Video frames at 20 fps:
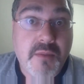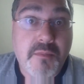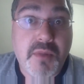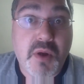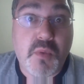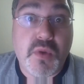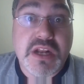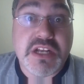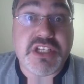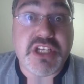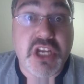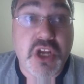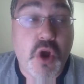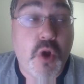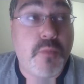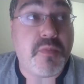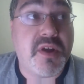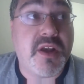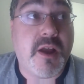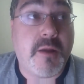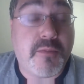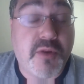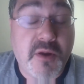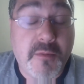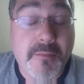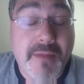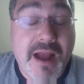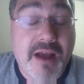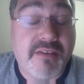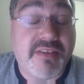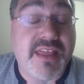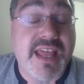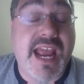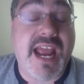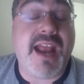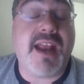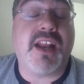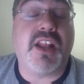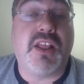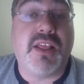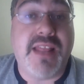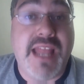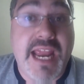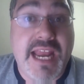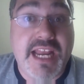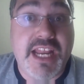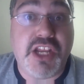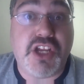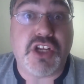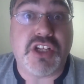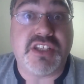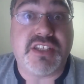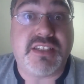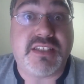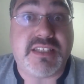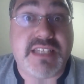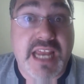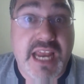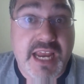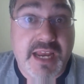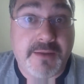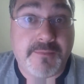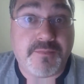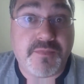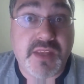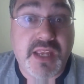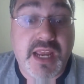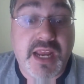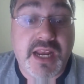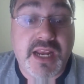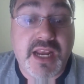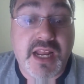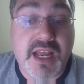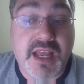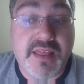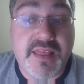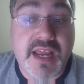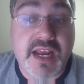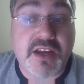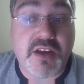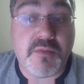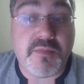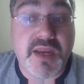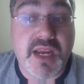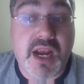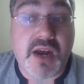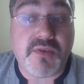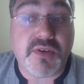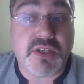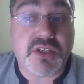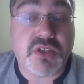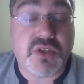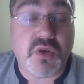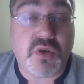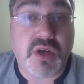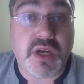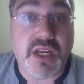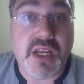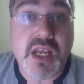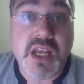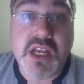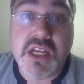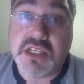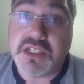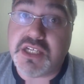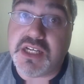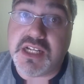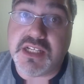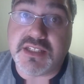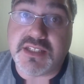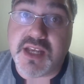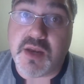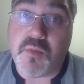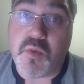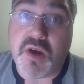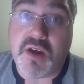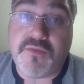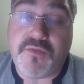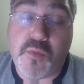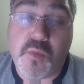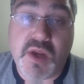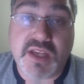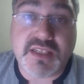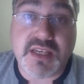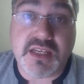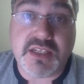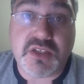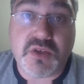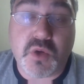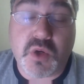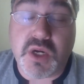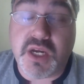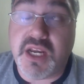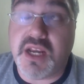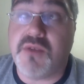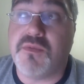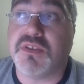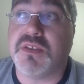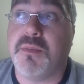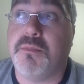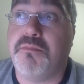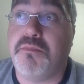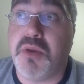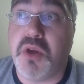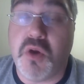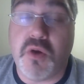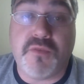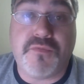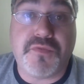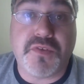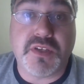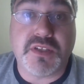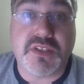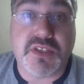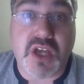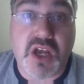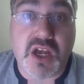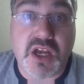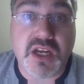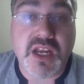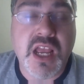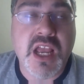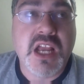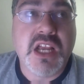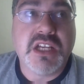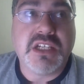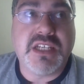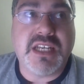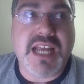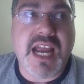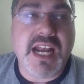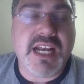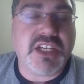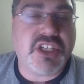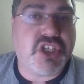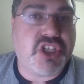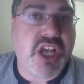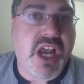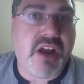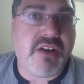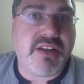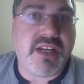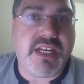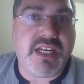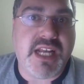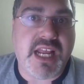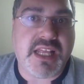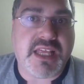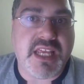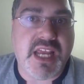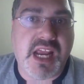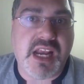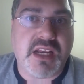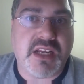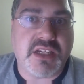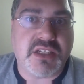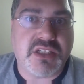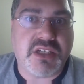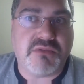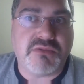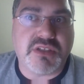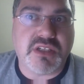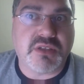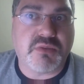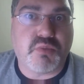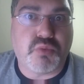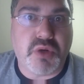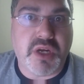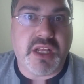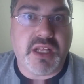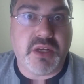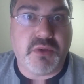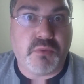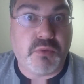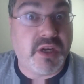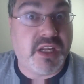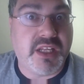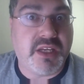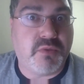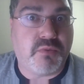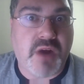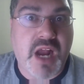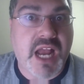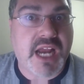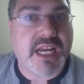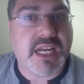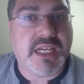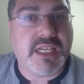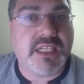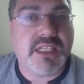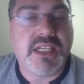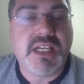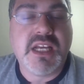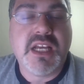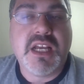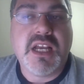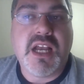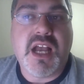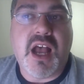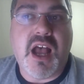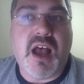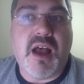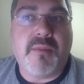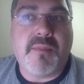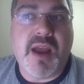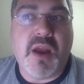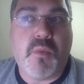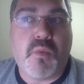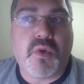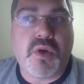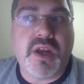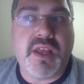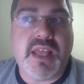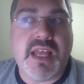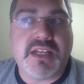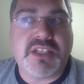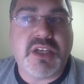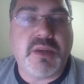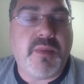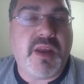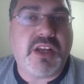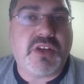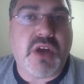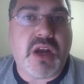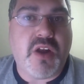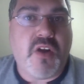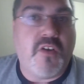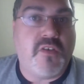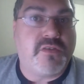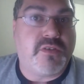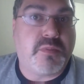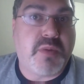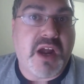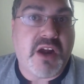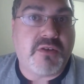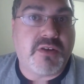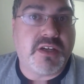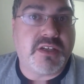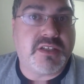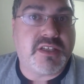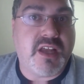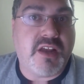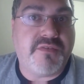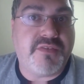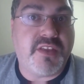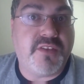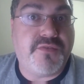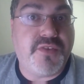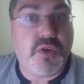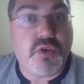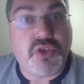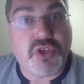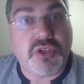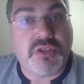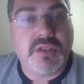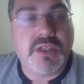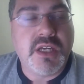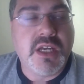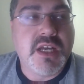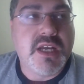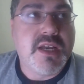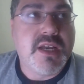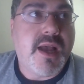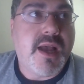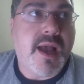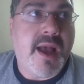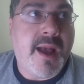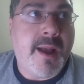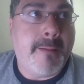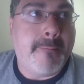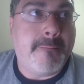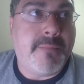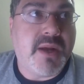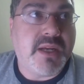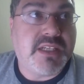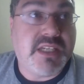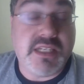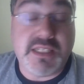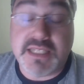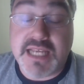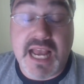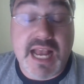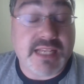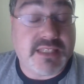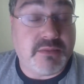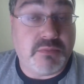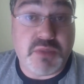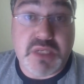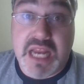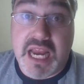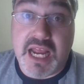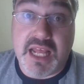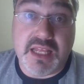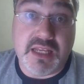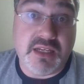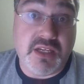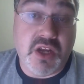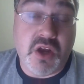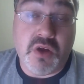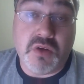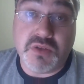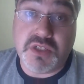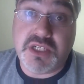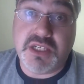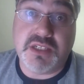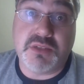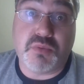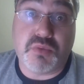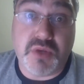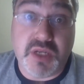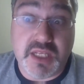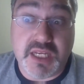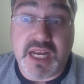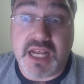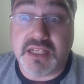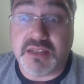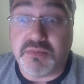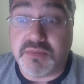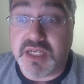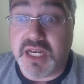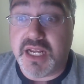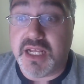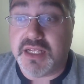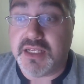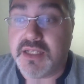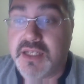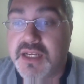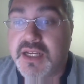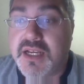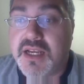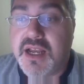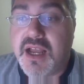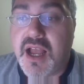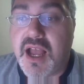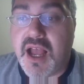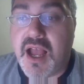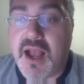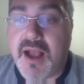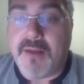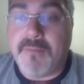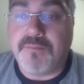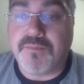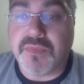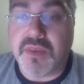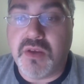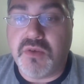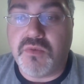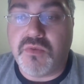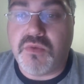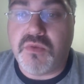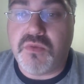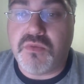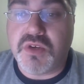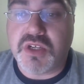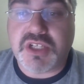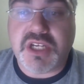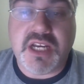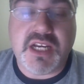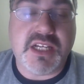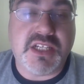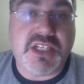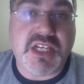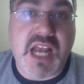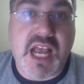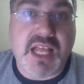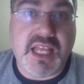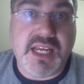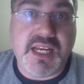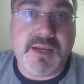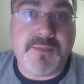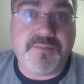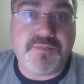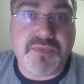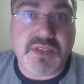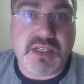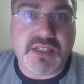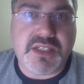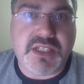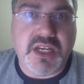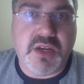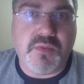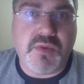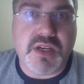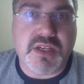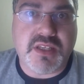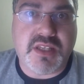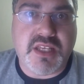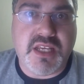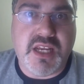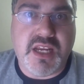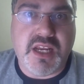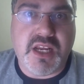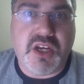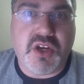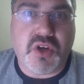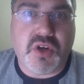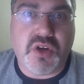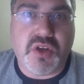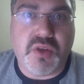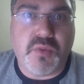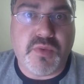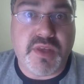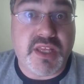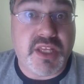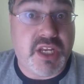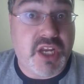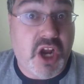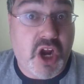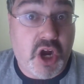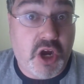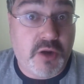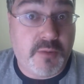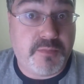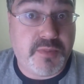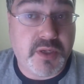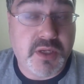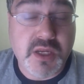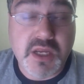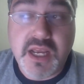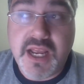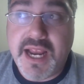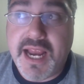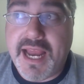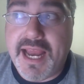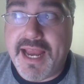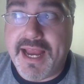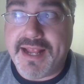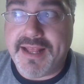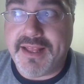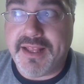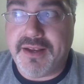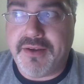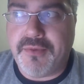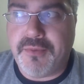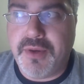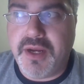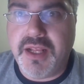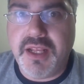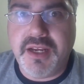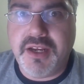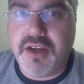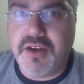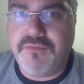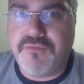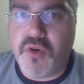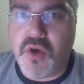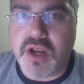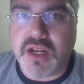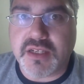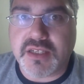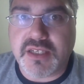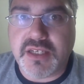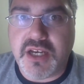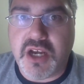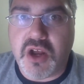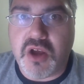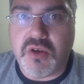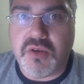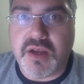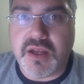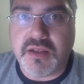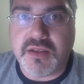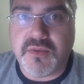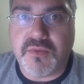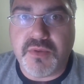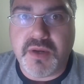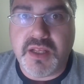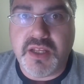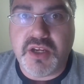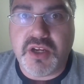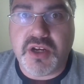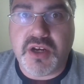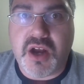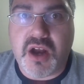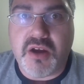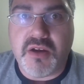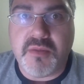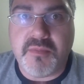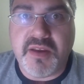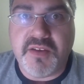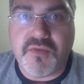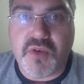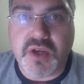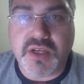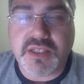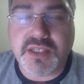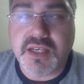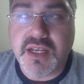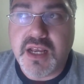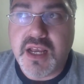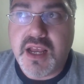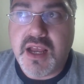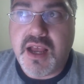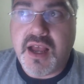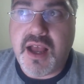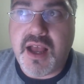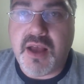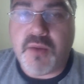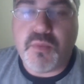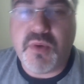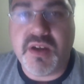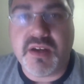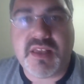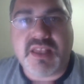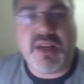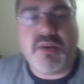But when she opened up her mouth, that lady could sing. And uh, that could be our story. She did Somewhere from West Side Story. It was a beautiful song. She kind of shouted it at the end because she was just really, really rocking it. Um, I worry that she may try to overpower herself in the future. Um, but she's got some talent, yo. She's really got some talent. Um, Rashida Jolley, she was the girl with the harp and the really good voice, you know, uh, the really good R&B voice a weird